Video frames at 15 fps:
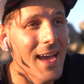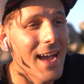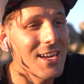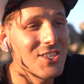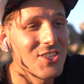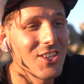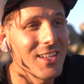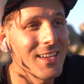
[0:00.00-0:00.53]

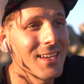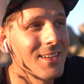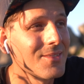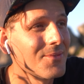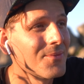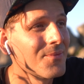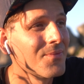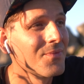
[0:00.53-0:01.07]
actually
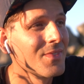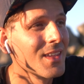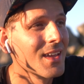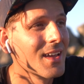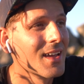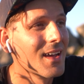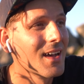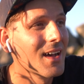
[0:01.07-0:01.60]

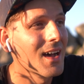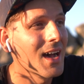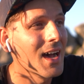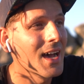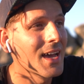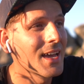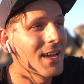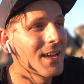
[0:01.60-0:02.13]

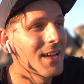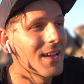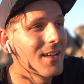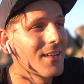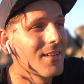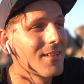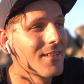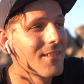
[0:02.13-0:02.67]
I
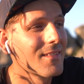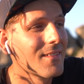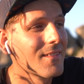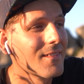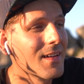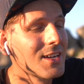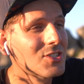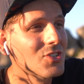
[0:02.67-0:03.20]

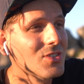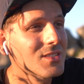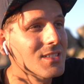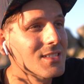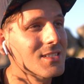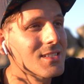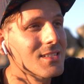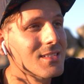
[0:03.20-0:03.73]
took
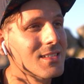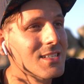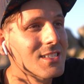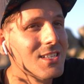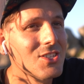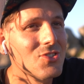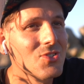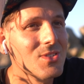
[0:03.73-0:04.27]

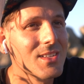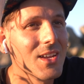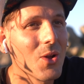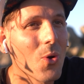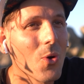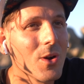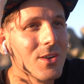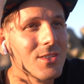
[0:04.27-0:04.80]
this interesting
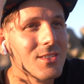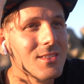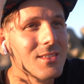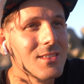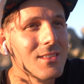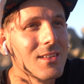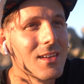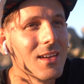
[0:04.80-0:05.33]

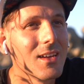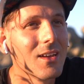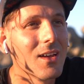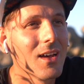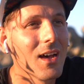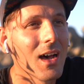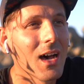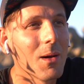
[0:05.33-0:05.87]
course,
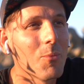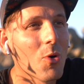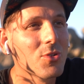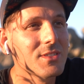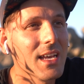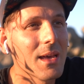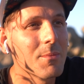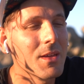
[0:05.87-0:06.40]

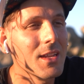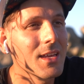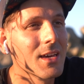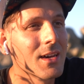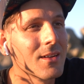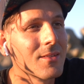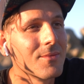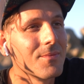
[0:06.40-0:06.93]

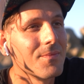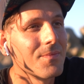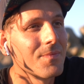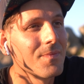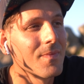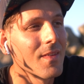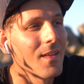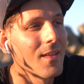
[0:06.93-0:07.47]
multimedia,
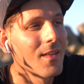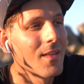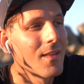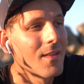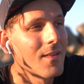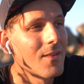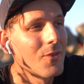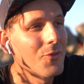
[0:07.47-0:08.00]

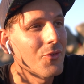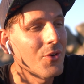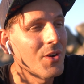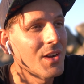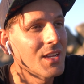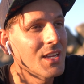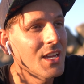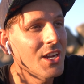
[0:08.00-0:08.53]
for
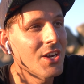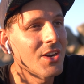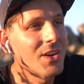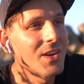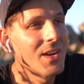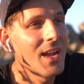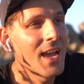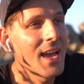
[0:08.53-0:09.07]
a
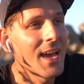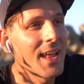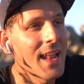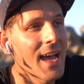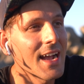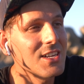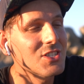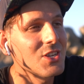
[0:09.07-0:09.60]
year, and
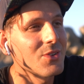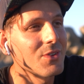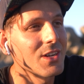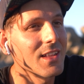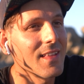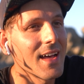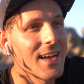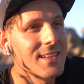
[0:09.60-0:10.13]
I actually
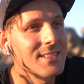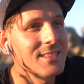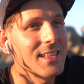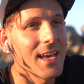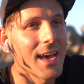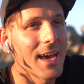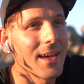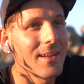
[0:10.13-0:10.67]
realized
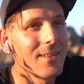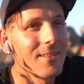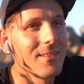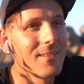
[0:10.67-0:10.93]
that